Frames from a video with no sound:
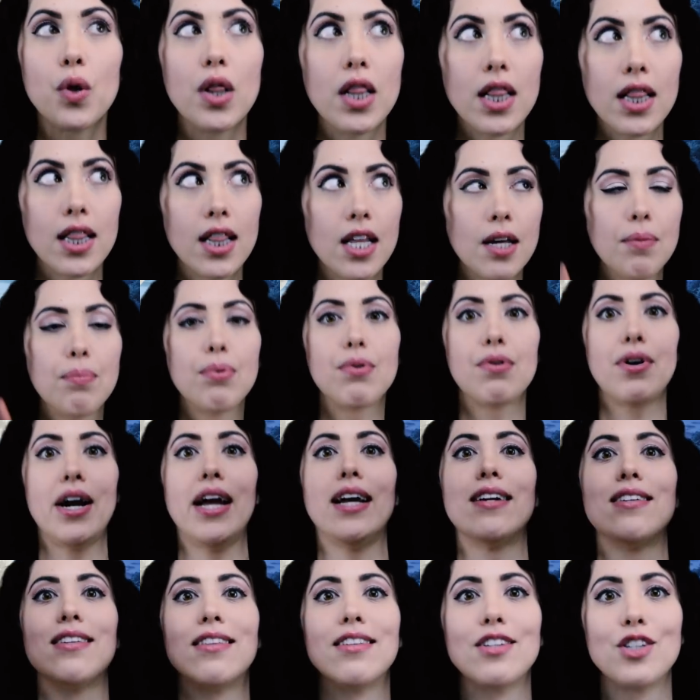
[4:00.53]
to
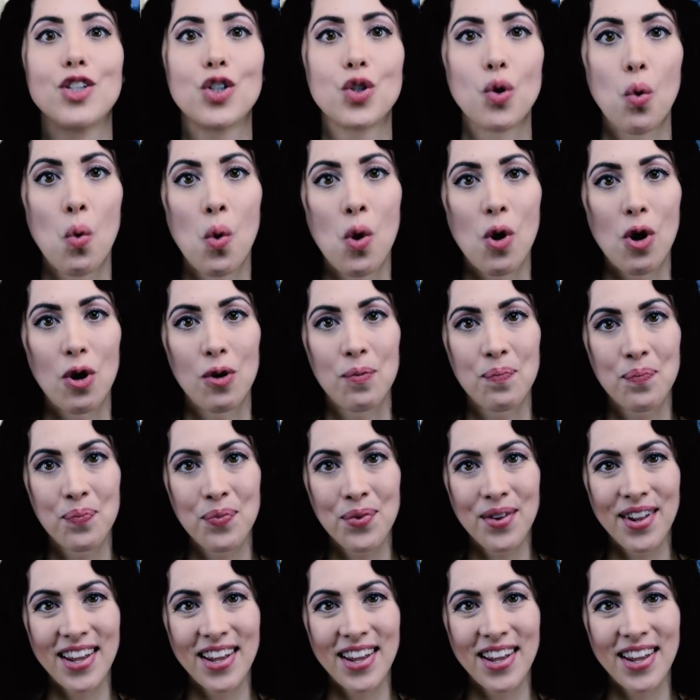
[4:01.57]
liberate the soul.